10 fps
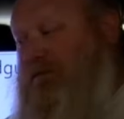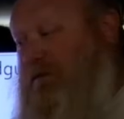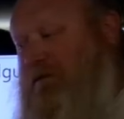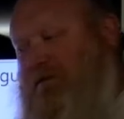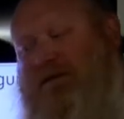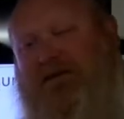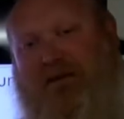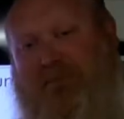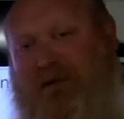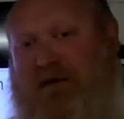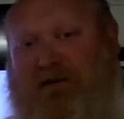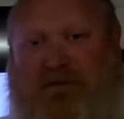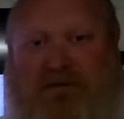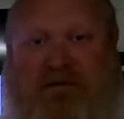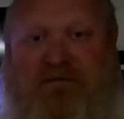car and sit that
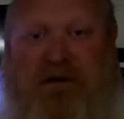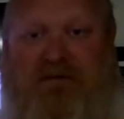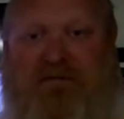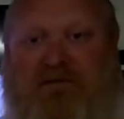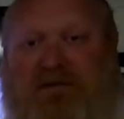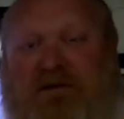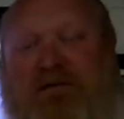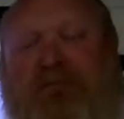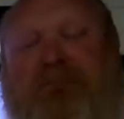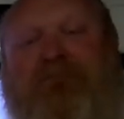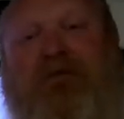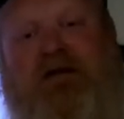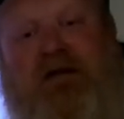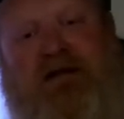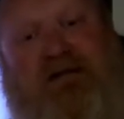pocketbook in the passenger seat,
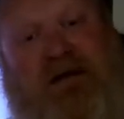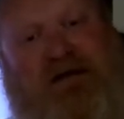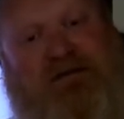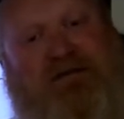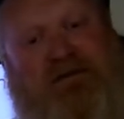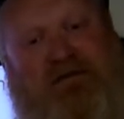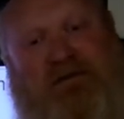that is still